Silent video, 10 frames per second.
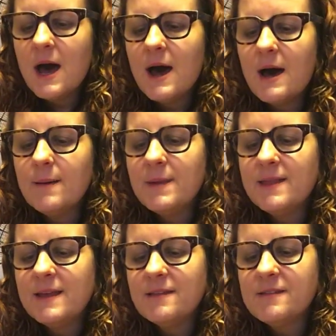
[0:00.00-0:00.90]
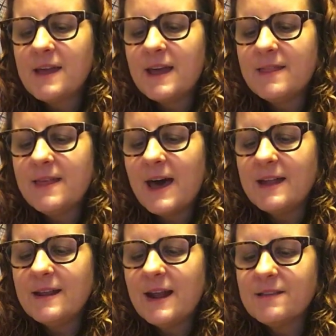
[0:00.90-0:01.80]
And they say
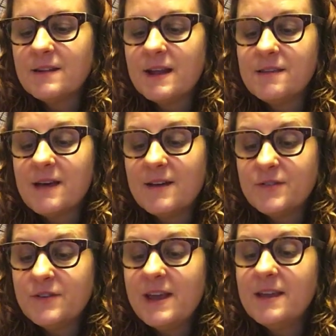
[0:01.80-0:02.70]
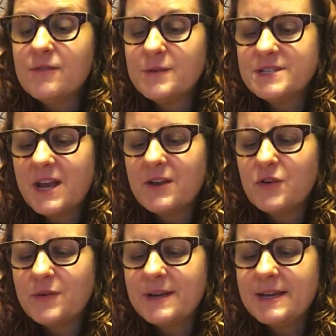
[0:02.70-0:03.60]
that it has a nice aftertaste, which I
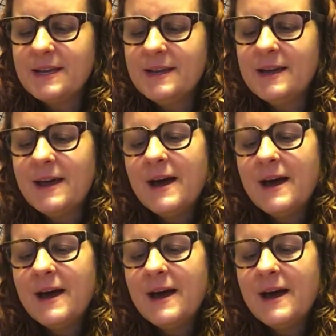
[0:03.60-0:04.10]
agree.